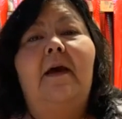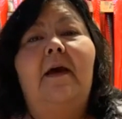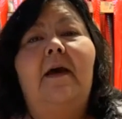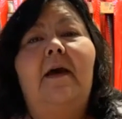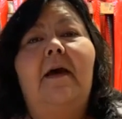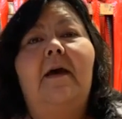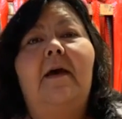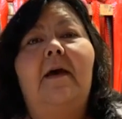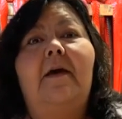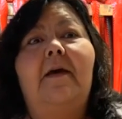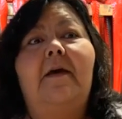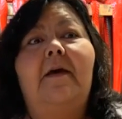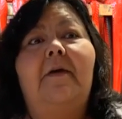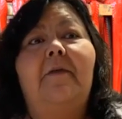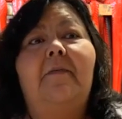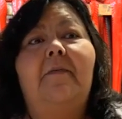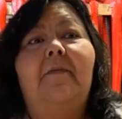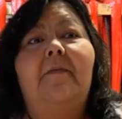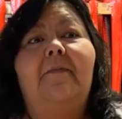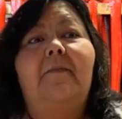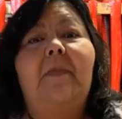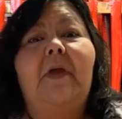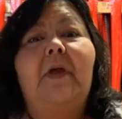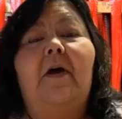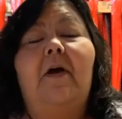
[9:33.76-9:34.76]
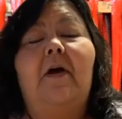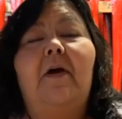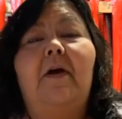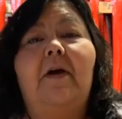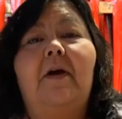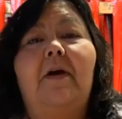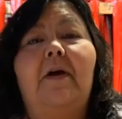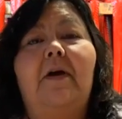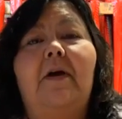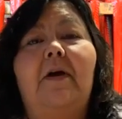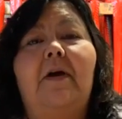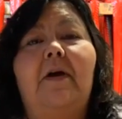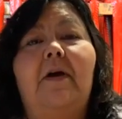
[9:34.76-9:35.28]

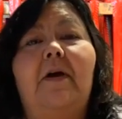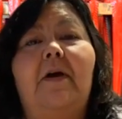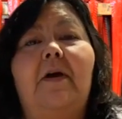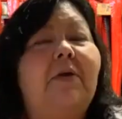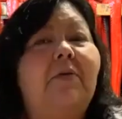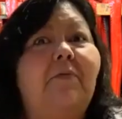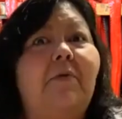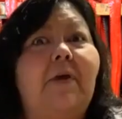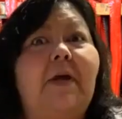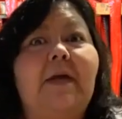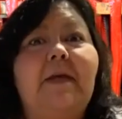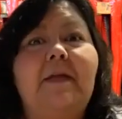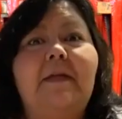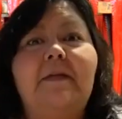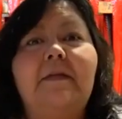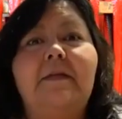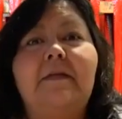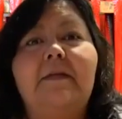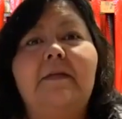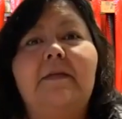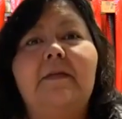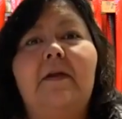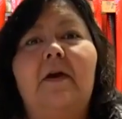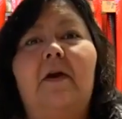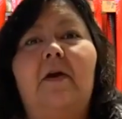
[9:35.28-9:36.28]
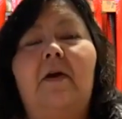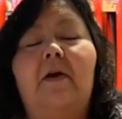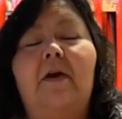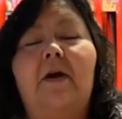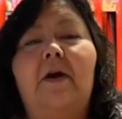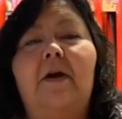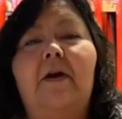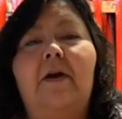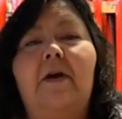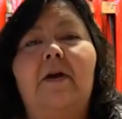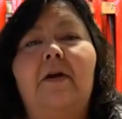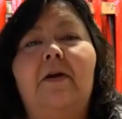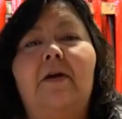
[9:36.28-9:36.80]
Our salmon runs
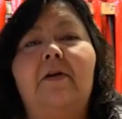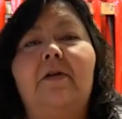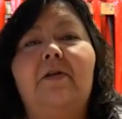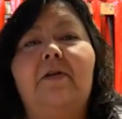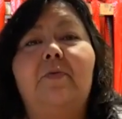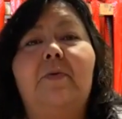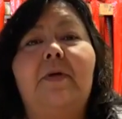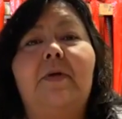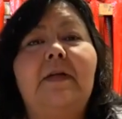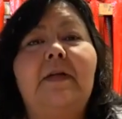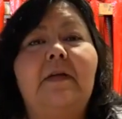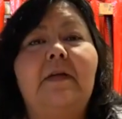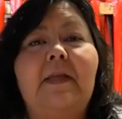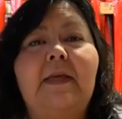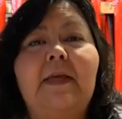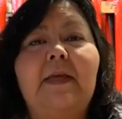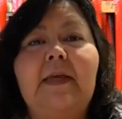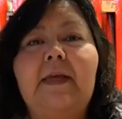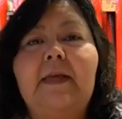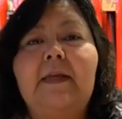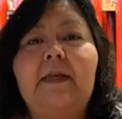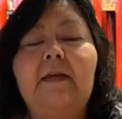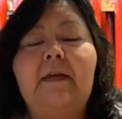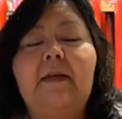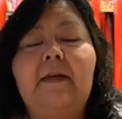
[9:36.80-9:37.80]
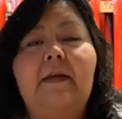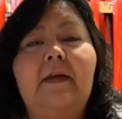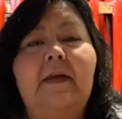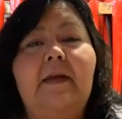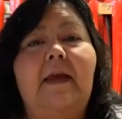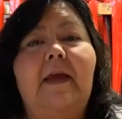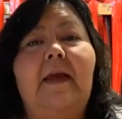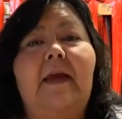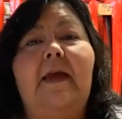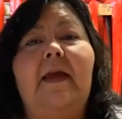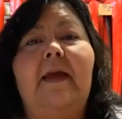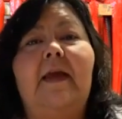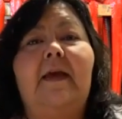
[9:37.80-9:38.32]
are dwindling,
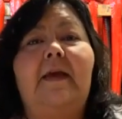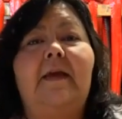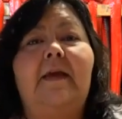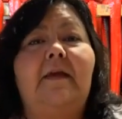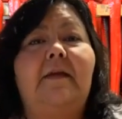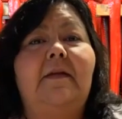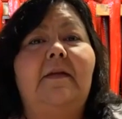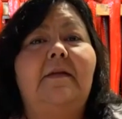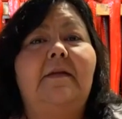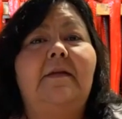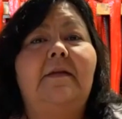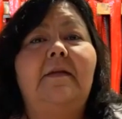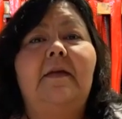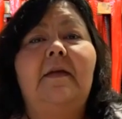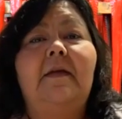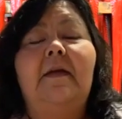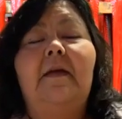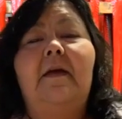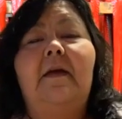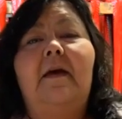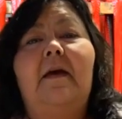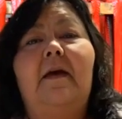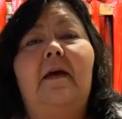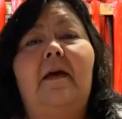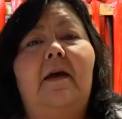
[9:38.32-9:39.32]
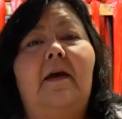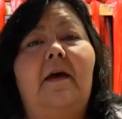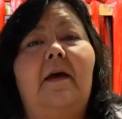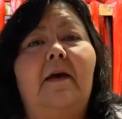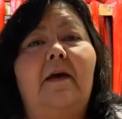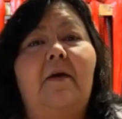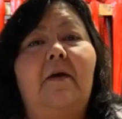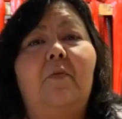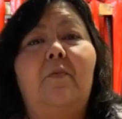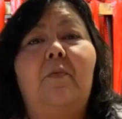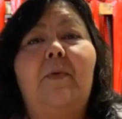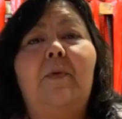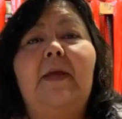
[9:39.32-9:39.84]
and
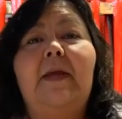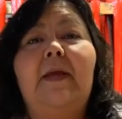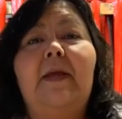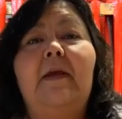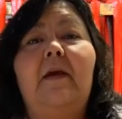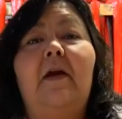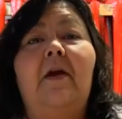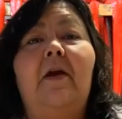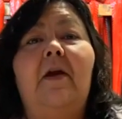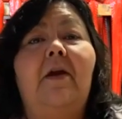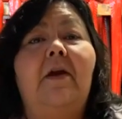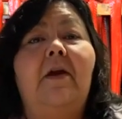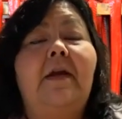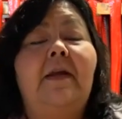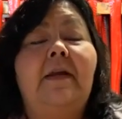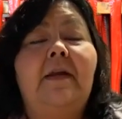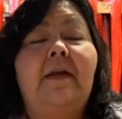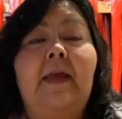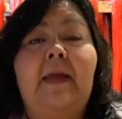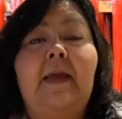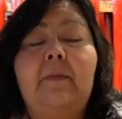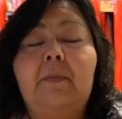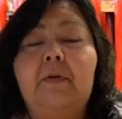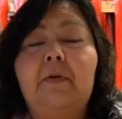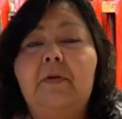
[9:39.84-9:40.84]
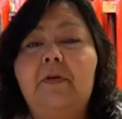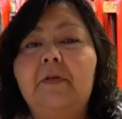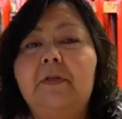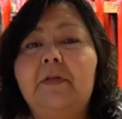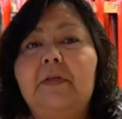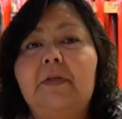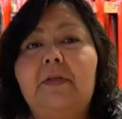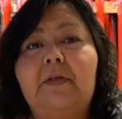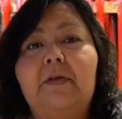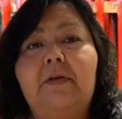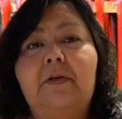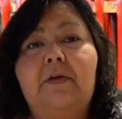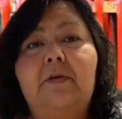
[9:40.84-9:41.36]
we are unable
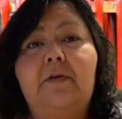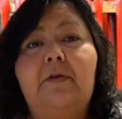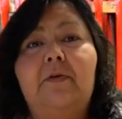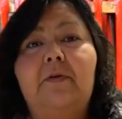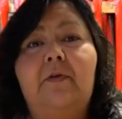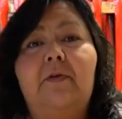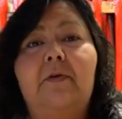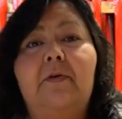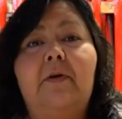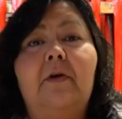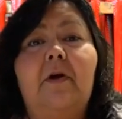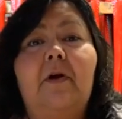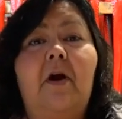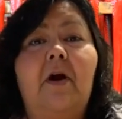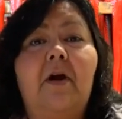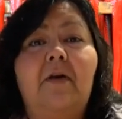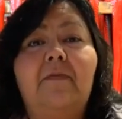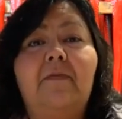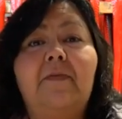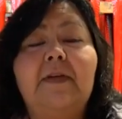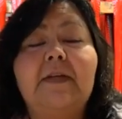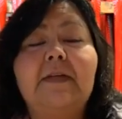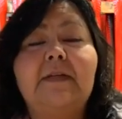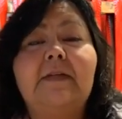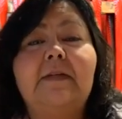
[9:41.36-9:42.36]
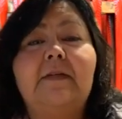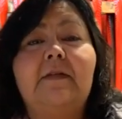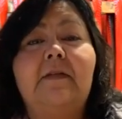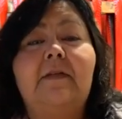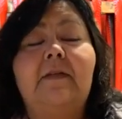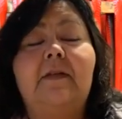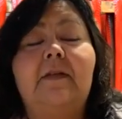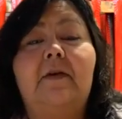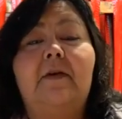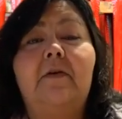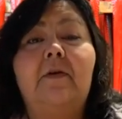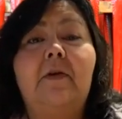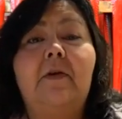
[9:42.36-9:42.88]
to harvest
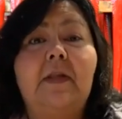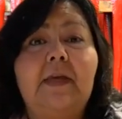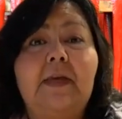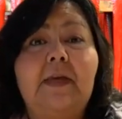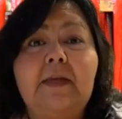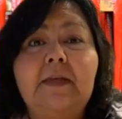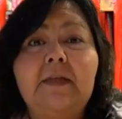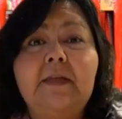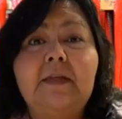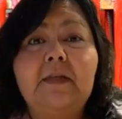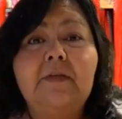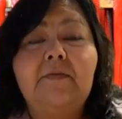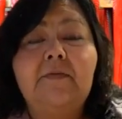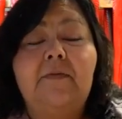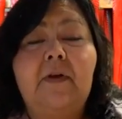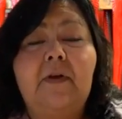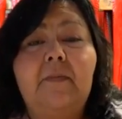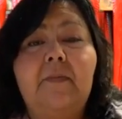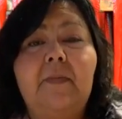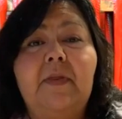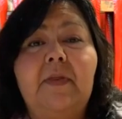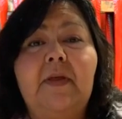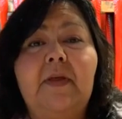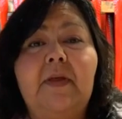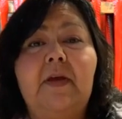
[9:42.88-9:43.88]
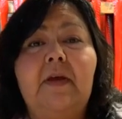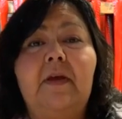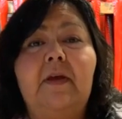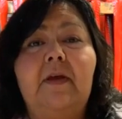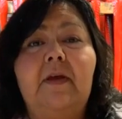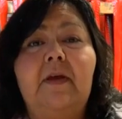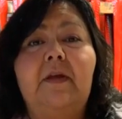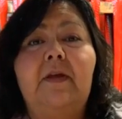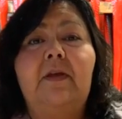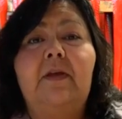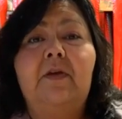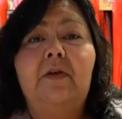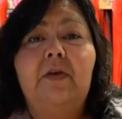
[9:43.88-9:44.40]
the hooligans from
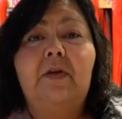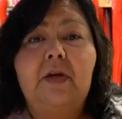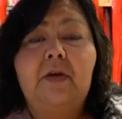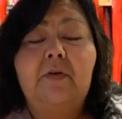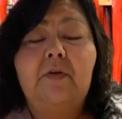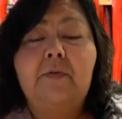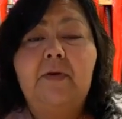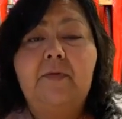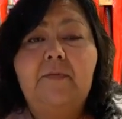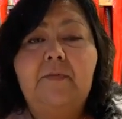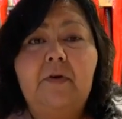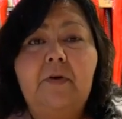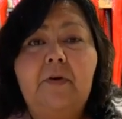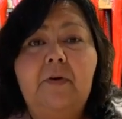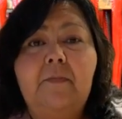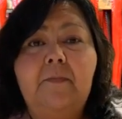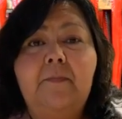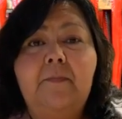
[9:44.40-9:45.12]
the Unic River.